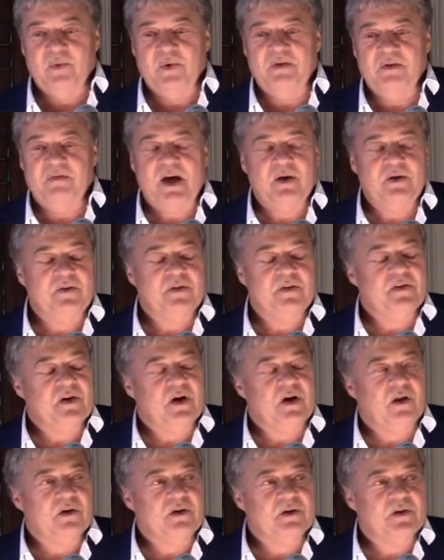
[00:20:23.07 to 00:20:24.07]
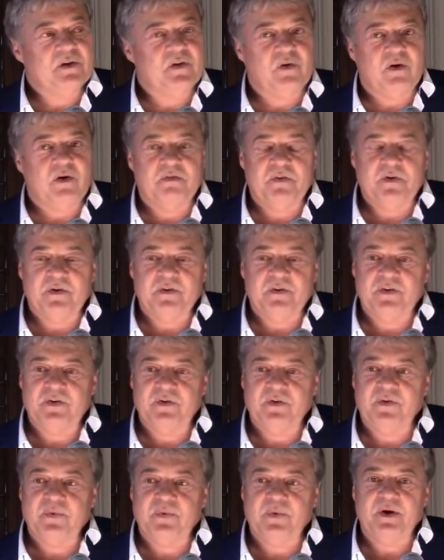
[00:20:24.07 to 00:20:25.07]
we value the dollar. So our first
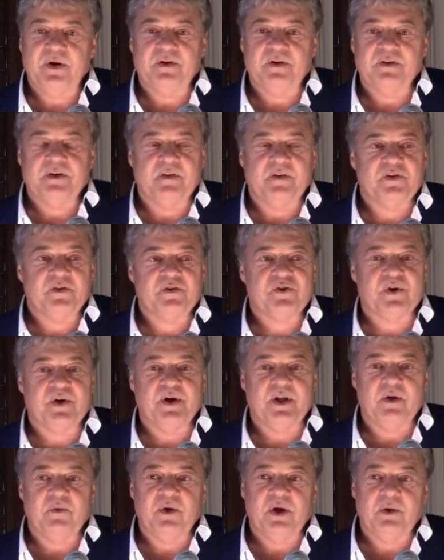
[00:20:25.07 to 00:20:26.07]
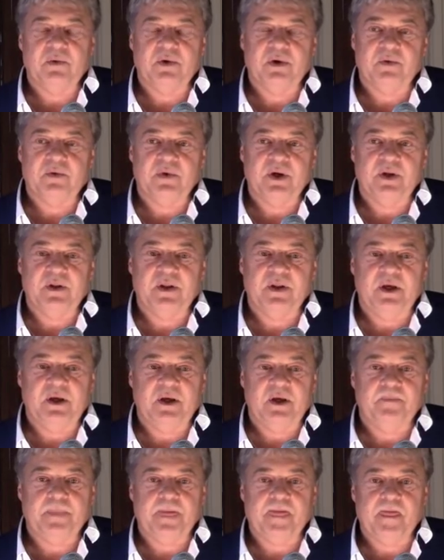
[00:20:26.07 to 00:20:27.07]
2-3 years of this journey, we were
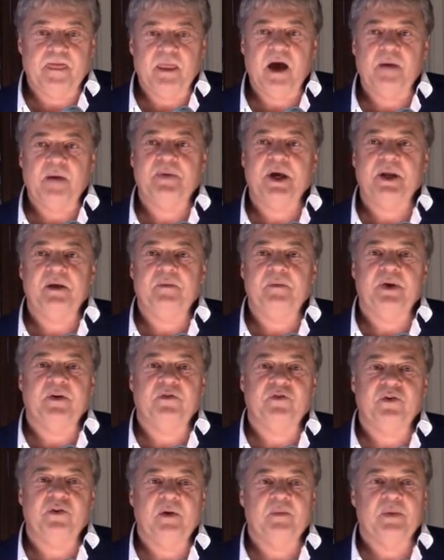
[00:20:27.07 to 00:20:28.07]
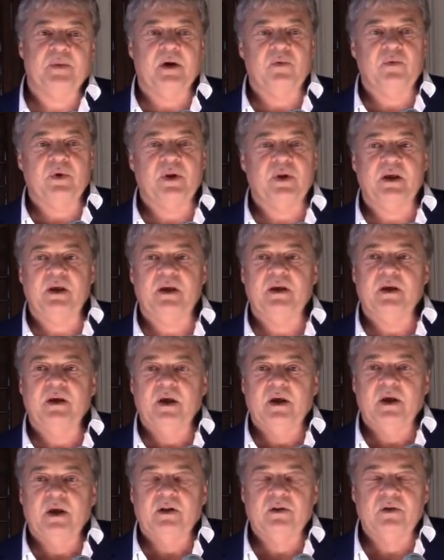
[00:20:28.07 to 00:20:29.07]
really, not penny pinching, but really
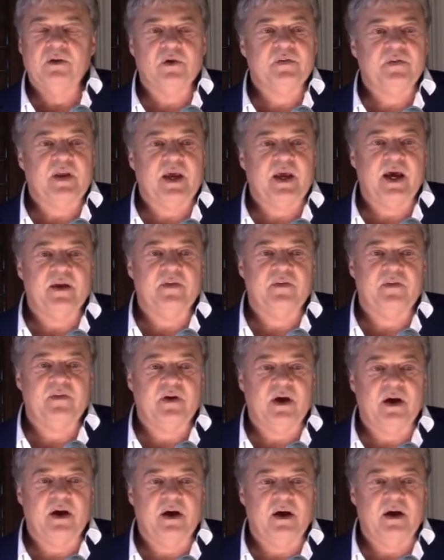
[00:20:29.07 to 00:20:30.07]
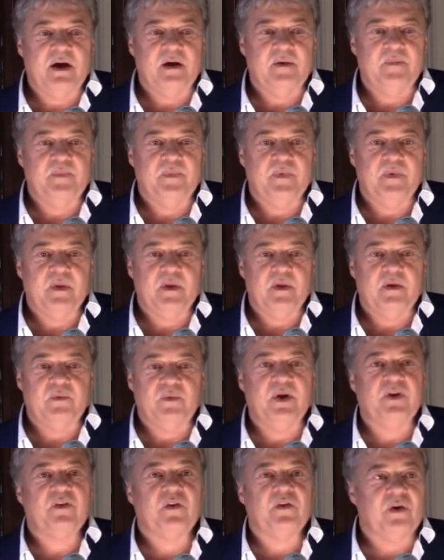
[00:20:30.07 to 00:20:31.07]
looked at
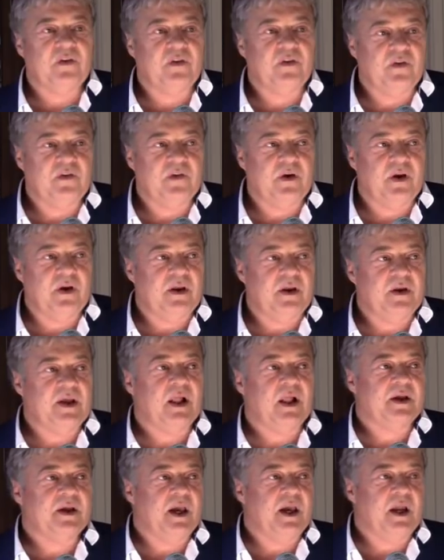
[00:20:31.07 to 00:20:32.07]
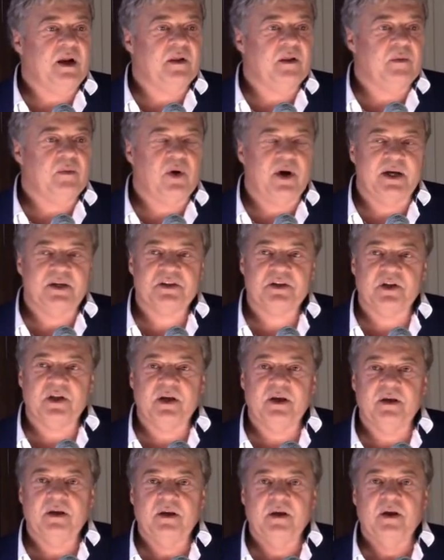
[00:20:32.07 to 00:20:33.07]
resources and allocating them
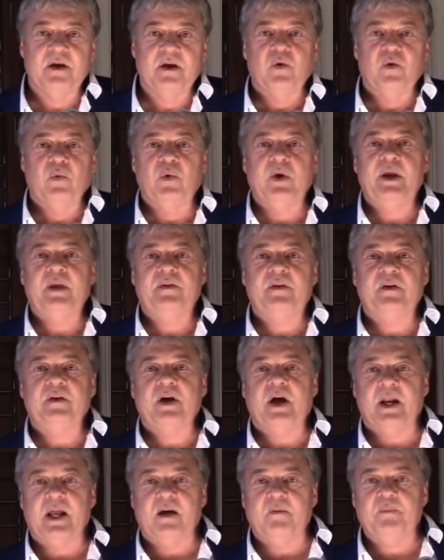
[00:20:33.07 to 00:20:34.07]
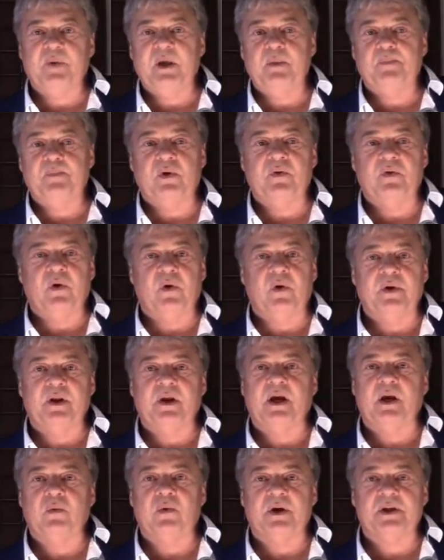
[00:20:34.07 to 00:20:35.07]
wisely. We did not have people, nor
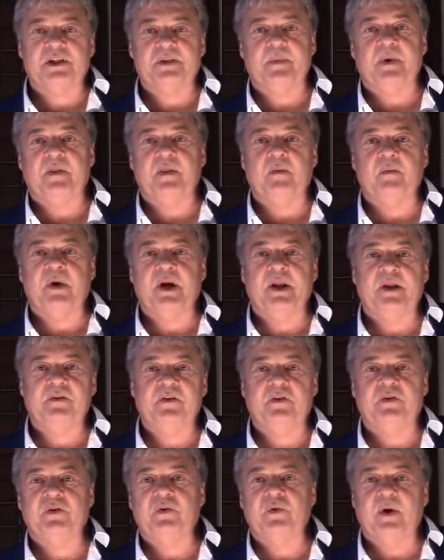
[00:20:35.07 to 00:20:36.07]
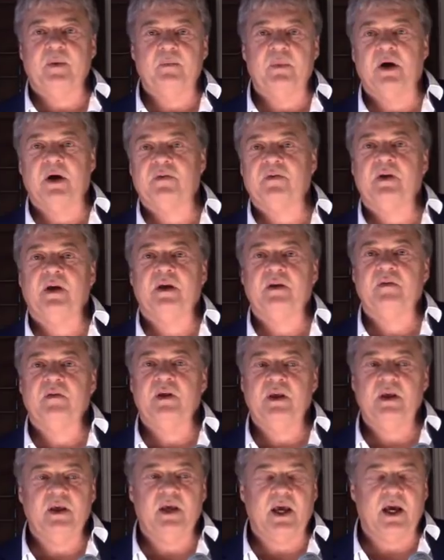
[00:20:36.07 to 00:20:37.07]
did I want to spend the money to do what Mark did.
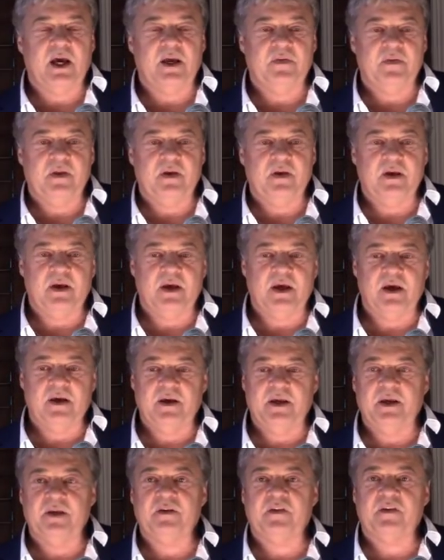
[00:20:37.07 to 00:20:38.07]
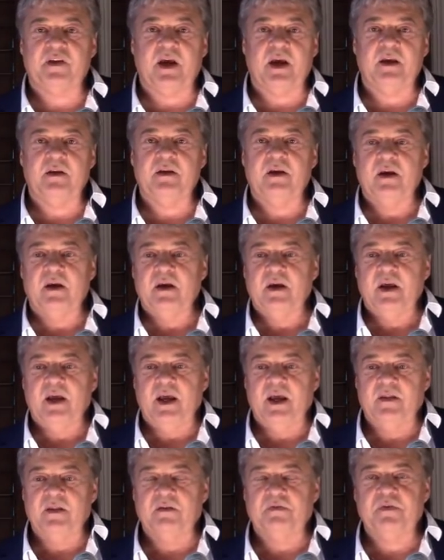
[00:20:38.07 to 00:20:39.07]
He had the insight
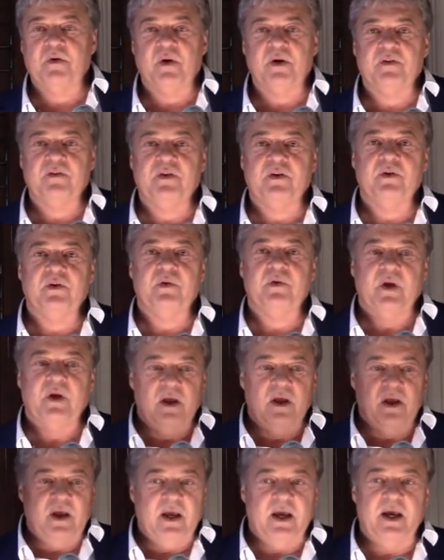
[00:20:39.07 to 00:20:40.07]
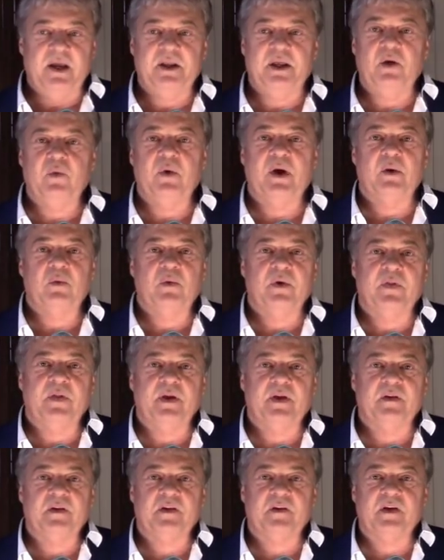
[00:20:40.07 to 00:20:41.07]
and the fortitude, and he went with
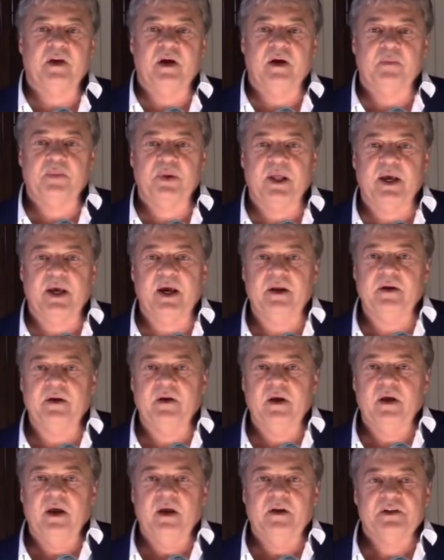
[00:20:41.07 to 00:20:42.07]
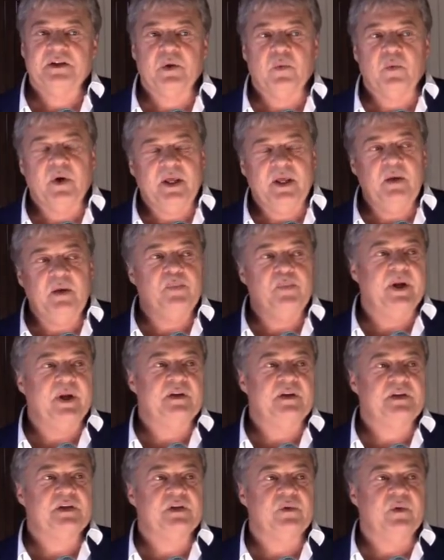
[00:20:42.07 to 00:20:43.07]
his plan. So what he
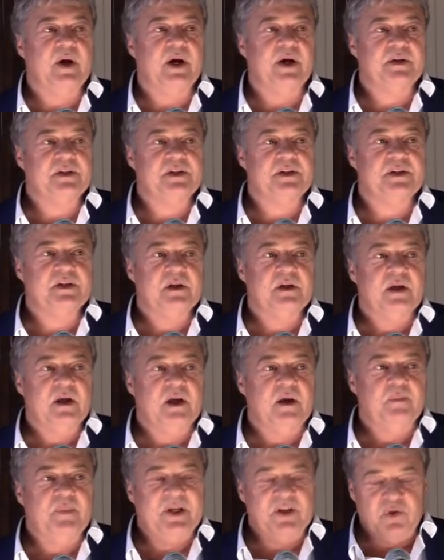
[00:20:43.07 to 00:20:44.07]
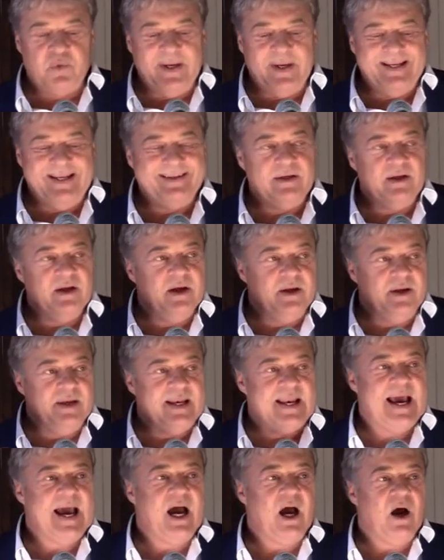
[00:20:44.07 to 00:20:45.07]
brings to us between
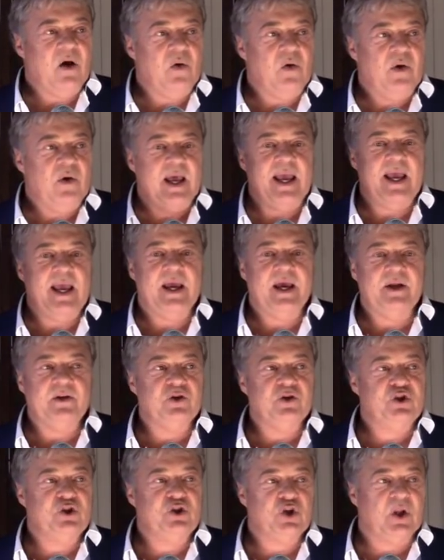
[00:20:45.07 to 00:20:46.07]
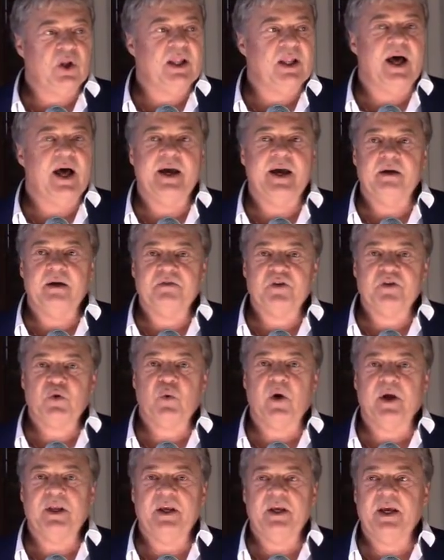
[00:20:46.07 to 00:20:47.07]
now and July of
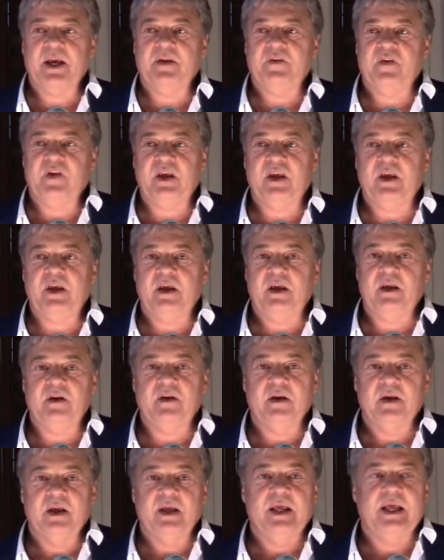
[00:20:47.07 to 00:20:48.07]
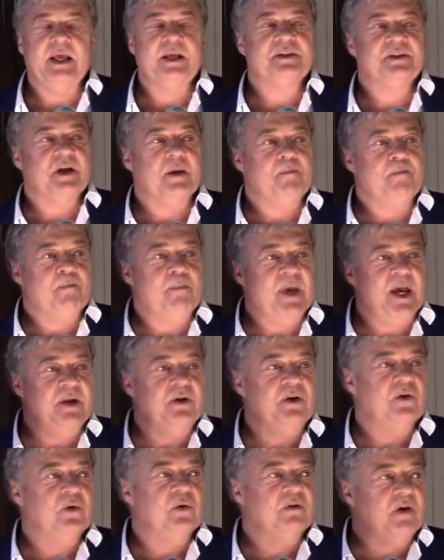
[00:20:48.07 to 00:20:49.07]
2018 is a
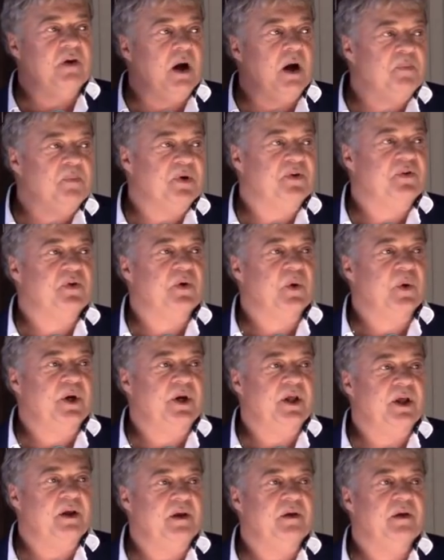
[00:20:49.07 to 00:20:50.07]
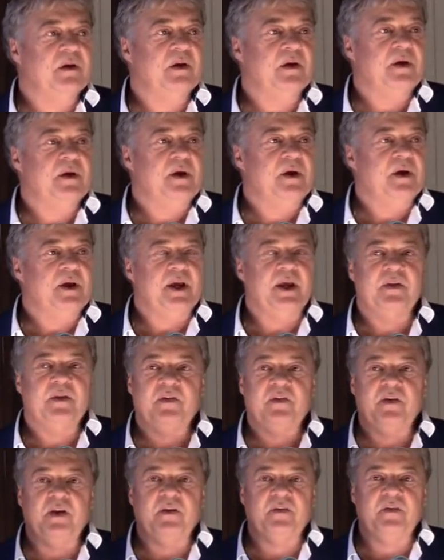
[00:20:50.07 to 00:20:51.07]
menu of opportunity.
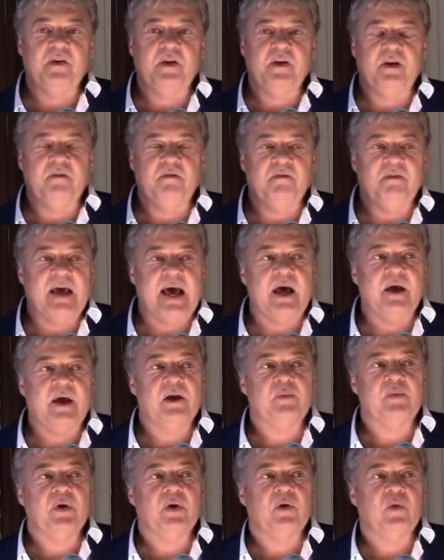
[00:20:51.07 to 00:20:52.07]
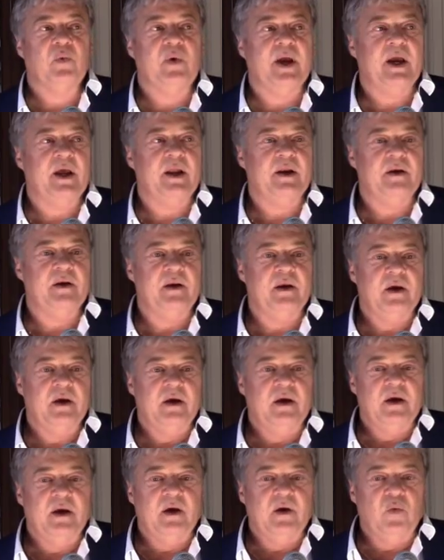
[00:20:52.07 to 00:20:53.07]
It's invaluable when
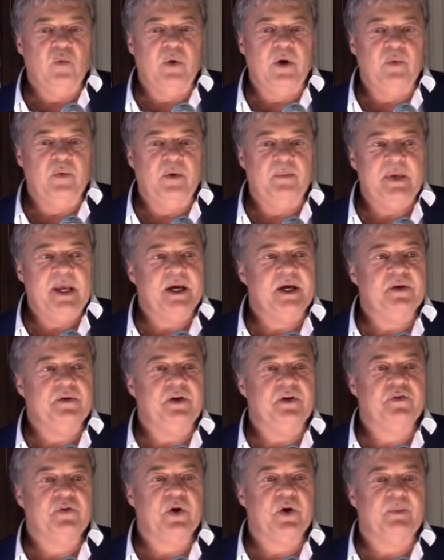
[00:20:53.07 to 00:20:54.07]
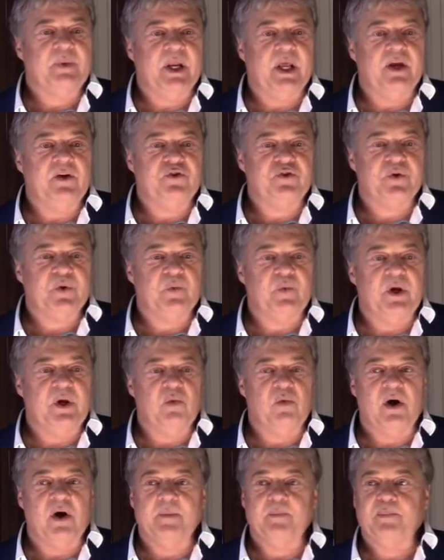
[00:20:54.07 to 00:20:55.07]
we make a determination we
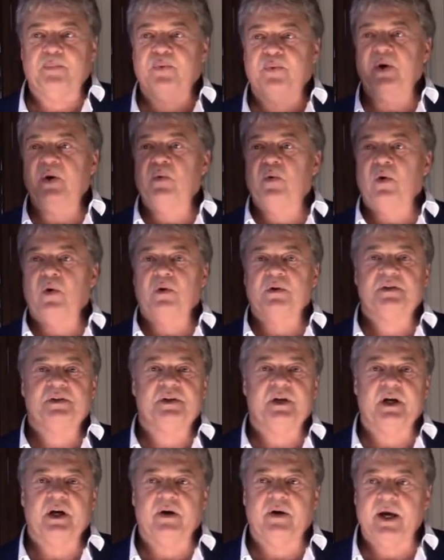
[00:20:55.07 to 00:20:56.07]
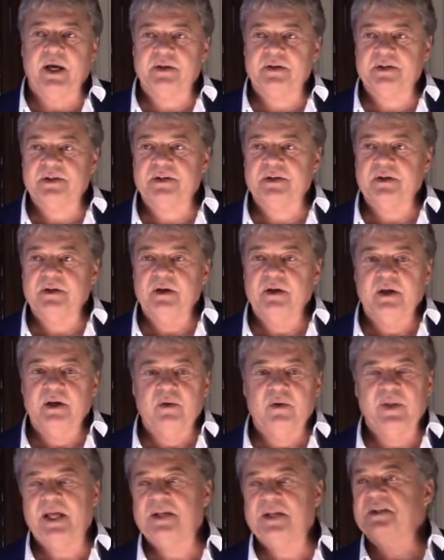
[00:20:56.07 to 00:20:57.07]
want pre-rolled cigarettes.
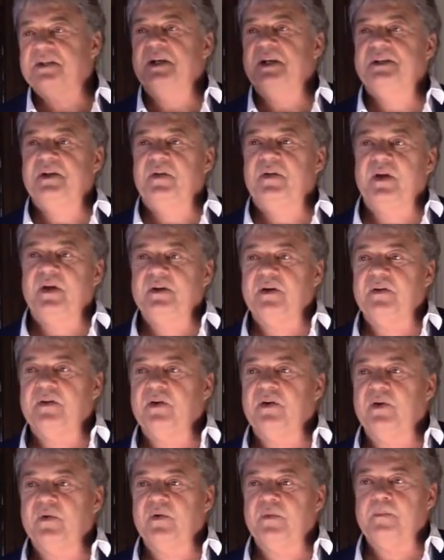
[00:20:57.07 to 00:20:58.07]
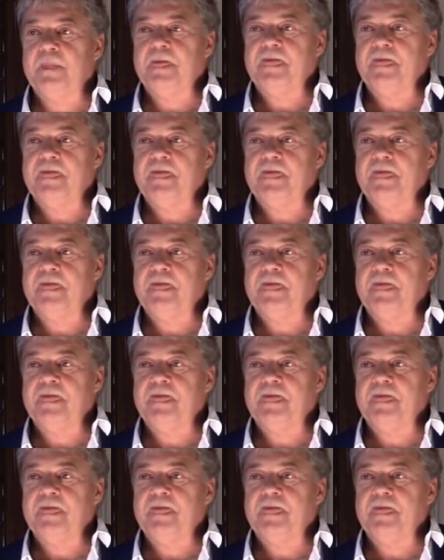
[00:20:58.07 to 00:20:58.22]
Well, that's an easy thing to do.